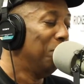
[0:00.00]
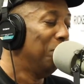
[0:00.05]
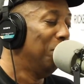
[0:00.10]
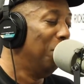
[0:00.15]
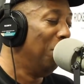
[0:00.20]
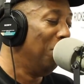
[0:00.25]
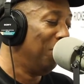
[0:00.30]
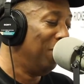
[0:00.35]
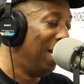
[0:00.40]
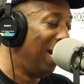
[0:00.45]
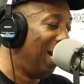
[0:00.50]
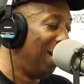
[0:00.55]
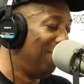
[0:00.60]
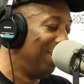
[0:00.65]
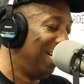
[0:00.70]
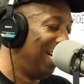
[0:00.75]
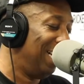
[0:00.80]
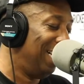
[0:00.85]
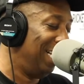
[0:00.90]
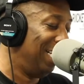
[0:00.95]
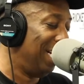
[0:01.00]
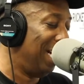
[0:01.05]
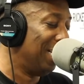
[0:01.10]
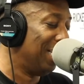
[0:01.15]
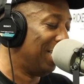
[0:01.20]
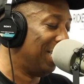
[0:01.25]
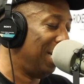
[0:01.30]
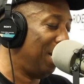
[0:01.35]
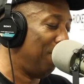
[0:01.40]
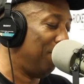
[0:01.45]
moving on, honey.
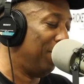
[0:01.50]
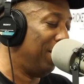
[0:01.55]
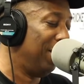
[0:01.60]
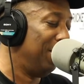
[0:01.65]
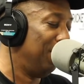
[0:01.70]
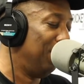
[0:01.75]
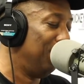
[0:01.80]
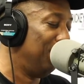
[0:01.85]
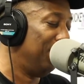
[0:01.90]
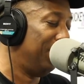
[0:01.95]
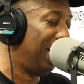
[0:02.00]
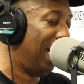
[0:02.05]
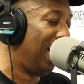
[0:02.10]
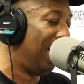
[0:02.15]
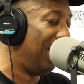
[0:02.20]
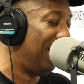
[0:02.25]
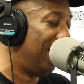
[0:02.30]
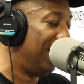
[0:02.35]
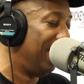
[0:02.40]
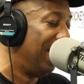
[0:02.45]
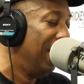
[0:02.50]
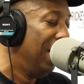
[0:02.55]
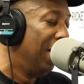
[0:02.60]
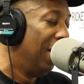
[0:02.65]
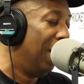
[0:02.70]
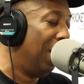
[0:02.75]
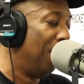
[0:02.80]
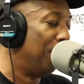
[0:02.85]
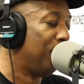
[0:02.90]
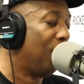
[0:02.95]
Another celebrity news, y'all, honey.
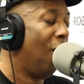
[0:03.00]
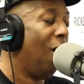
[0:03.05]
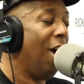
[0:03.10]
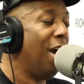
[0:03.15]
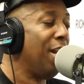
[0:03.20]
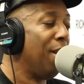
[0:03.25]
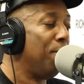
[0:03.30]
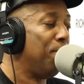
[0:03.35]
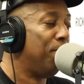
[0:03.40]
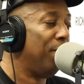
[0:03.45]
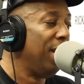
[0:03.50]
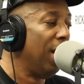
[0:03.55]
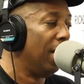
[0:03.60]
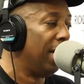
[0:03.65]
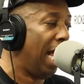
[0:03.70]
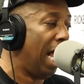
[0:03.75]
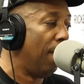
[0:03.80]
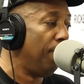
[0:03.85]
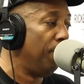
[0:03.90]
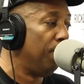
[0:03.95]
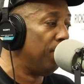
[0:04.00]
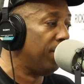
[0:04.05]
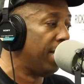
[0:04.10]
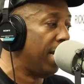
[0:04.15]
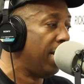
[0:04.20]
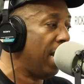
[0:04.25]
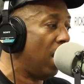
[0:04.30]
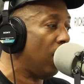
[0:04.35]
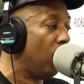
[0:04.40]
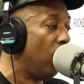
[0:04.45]
Um, Cardi B. A lot of people
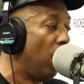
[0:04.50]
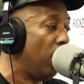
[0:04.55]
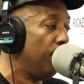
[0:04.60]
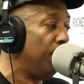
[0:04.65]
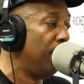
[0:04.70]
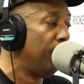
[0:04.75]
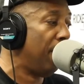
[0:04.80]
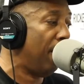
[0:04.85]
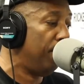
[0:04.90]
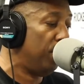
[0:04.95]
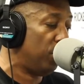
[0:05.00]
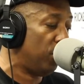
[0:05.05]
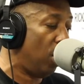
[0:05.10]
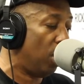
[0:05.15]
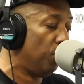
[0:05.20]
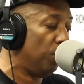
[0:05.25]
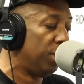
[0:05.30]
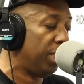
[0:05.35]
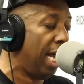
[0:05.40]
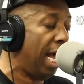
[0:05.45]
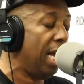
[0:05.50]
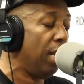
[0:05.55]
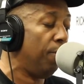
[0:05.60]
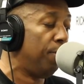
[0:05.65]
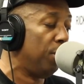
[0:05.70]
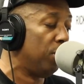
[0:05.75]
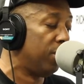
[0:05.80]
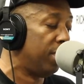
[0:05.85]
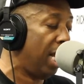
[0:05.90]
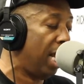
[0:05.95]
saying y'all Cardi B may be charged with child
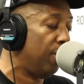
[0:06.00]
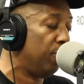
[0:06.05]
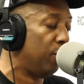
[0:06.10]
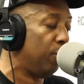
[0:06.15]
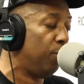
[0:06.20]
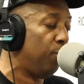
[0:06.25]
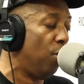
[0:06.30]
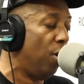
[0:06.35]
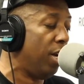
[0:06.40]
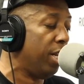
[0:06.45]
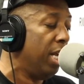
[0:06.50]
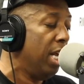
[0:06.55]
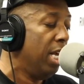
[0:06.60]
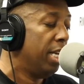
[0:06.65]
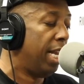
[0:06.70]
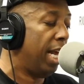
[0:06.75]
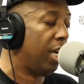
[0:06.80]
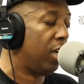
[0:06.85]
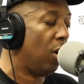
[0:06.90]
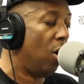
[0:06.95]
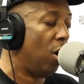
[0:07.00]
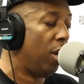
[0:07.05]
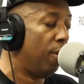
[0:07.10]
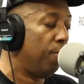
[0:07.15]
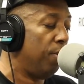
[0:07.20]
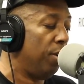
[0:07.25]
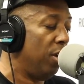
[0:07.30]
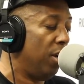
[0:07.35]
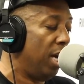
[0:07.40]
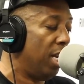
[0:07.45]
abuse. Now it was reported that Cardi
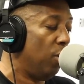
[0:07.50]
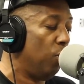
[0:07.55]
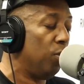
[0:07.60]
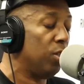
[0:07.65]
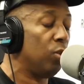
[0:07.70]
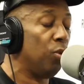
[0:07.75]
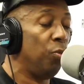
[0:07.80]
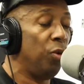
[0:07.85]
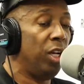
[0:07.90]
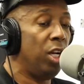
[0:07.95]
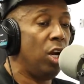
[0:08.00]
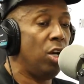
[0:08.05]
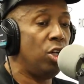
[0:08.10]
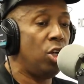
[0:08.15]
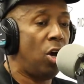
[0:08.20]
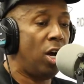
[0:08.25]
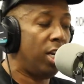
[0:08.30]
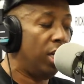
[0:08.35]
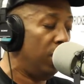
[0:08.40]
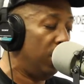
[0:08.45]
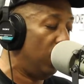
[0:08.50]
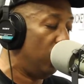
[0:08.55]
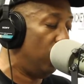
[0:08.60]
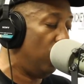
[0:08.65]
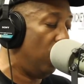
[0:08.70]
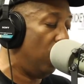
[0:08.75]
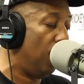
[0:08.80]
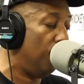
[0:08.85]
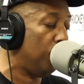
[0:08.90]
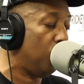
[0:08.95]
B, honey, was with her daughter,
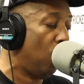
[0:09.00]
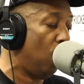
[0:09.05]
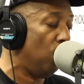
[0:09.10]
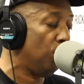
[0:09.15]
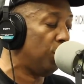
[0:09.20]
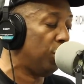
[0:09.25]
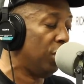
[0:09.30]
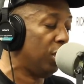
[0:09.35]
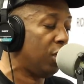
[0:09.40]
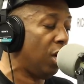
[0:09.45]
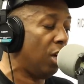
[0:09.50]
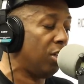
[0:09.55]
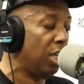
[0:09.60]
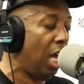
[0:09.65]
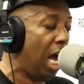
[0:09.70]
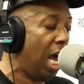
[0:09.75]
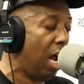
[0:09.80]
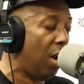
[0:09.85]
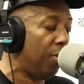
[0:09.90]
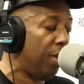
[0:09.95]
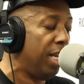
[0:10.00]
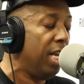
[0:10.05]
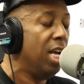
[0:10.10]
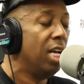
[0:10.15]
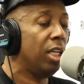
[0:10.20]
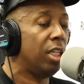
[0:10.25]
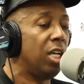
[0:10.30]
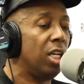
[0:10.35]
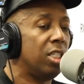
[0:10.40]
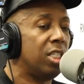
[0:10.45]
little um, Kulture Kiari
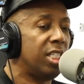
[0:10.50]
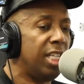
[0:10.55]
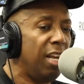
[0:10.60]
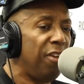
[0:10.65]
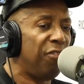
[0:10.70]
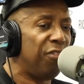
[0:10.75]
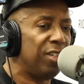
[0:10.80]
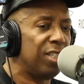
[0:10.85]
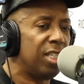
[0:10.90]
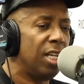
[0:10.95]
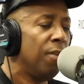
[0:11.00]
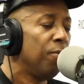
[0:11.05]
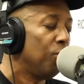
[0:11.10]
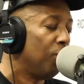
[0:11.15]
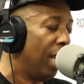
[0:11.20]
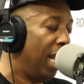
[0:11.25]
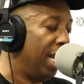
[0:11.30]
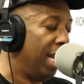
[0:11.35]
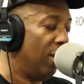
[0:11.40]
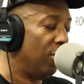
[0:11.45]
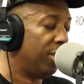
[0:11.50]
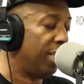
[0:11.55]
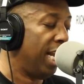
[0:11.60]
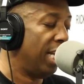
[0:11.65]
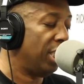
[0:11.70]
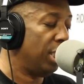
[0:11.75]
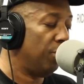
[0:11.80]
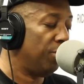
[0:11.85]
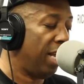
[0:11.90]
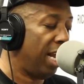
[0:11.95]
Cephus, and they're
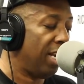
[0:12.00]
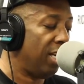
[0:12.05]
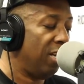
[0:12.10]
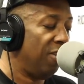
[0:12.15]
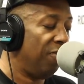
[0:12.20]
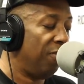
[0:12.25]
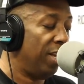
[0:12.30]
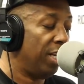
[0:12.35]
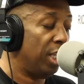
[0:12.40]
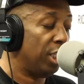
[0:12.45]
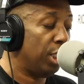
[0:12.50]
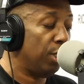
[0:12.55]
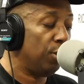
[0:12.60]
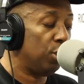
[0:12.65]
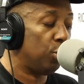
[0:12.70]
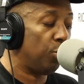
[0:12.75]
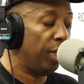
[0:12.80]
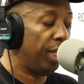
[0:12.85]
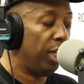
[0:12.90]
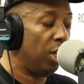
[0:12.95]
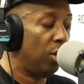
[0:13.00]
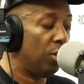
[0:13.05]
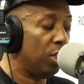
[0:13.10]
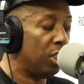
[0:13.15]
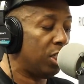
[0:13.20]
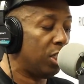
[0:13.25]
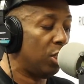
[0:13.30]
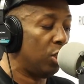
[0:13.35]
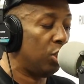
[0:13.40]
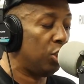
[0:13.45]
saying she was at an event and she was drinking on a
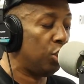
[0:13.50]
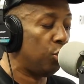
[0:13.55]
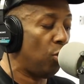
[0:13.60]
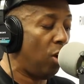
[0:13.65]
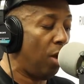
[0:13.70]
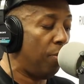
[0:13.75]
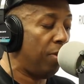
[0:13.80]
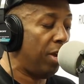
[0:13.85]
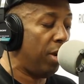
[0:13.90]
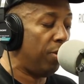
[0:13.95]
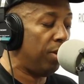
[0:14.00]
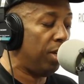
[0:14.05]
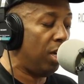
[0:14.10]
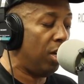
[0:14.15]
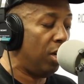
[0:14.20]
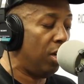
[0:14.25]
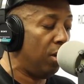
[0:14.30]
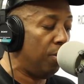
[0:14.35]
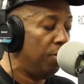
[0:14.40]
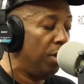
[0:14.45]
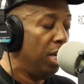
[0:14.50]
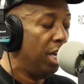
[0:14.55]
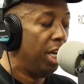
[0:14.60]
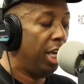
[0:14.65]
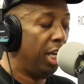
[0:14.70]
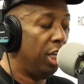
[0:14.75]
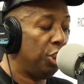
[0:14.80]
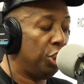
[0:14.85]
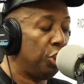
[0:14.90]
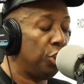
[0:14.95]
strawberry um
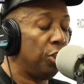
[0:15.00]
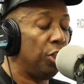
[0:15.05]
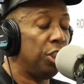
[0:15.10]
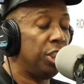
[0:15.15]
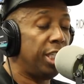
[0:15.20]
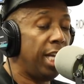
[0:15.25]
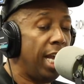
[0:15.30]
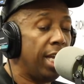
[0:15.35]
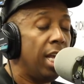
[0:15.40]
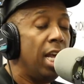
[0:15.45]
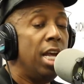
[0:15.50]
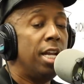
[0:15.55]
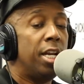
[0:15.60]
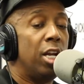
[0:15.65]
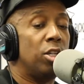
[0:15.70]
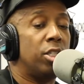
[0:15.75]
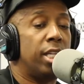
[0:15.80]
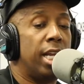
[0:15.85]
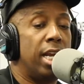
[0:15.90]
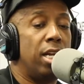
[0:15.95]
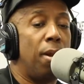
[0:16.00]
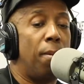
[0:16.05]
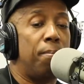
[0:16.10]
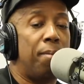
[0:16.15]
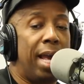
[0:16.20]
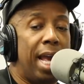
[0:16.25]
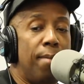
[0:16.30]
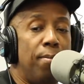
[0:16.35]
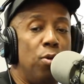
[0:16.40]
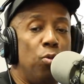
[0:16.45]
insured shake. They're saying the
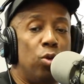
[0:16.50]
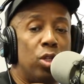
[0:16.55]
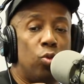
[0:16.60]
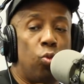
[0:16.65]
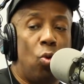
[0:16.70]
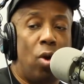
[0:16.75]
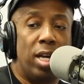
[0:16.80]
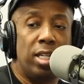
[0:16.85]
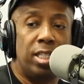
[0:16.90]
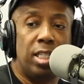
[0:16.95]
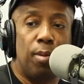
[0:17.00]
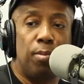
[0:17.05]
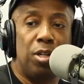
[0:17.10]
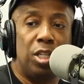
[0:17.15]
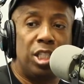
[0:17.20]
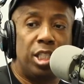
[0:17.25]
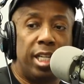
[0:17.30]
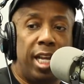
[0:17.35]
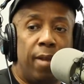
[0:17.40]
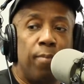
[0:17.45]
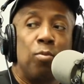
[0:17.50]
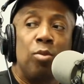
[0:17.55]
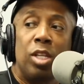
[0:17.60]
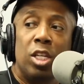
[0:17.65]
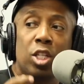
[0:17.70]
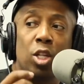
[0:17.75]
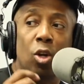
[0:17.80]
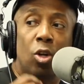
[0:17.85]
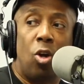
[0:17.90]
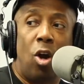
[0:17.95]
baby Baby was one seven to shake,
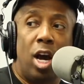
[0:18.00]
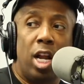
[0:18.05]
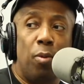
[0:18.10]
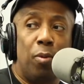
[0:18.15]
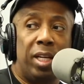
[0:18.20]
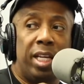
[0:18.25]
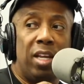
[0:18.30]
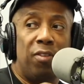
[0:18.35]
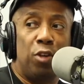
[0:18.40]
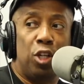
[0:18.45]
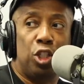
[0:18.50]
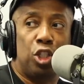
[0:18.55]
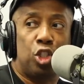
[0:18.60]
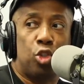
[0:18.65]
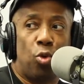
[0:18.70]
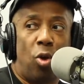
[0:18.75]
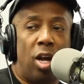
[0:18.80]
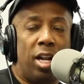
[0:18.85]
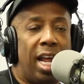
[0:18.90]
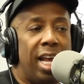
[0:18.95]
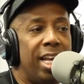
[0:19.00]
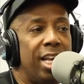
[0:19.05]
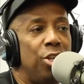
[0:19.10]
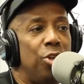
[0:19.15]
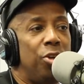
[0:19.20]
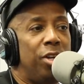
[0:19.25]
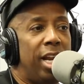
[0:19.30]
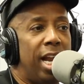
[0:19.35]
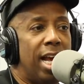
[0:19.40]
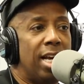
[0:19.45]
so Cardi would give her the straw, like, here,
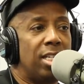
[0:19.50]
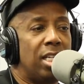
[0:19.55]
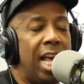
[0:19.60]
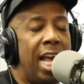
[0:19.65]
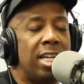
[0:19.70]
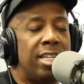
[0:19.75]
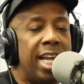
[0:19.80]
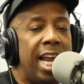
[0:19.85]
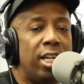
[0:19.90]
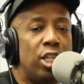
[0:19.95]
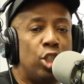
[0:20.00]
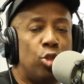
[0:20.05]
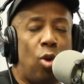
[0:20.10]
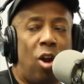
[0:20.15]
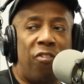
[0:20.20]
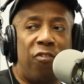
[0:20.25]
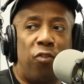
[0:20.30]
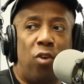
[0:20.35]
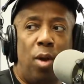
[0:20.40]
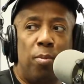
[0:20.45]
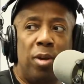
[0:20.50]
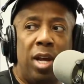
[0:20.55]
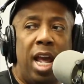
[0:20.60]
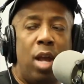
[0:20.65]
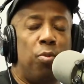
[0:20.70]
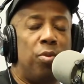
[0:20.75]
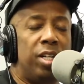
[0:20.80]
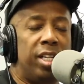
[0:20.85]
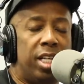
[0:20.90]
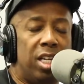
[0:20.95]
you can have some, and take the straw from her
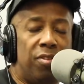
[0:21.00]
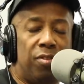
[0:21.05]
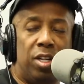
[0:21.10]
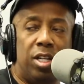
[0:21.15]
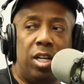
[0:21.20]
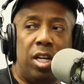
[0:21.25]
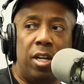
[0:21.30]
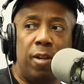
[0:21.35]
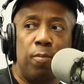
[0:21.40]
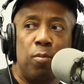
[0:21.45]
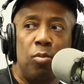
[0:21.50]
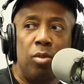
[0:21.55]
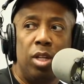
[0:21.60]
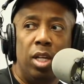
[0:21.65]
and wouldn't give her none.